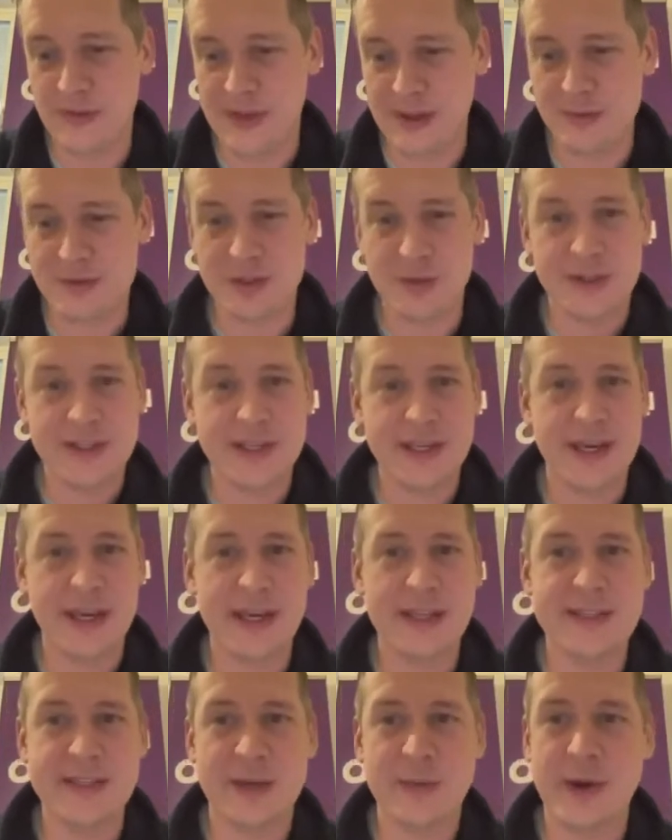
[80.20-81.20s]
all of them. So it's
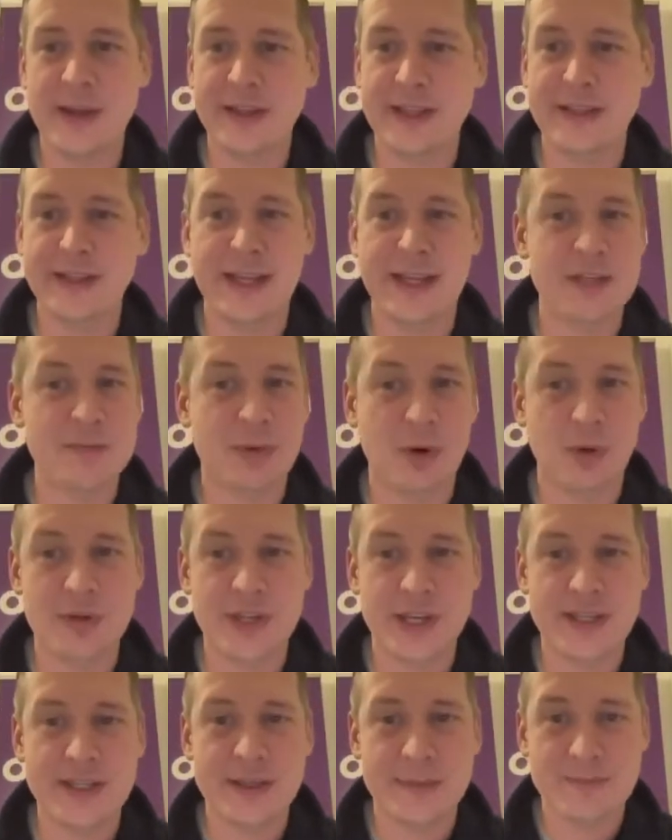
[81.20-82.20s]
a quite intense
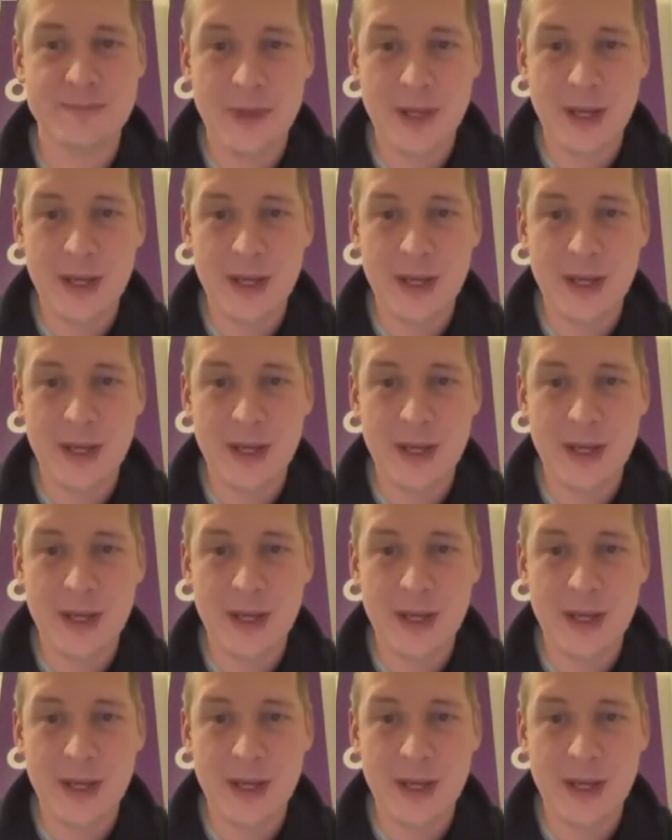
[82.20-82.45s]
process.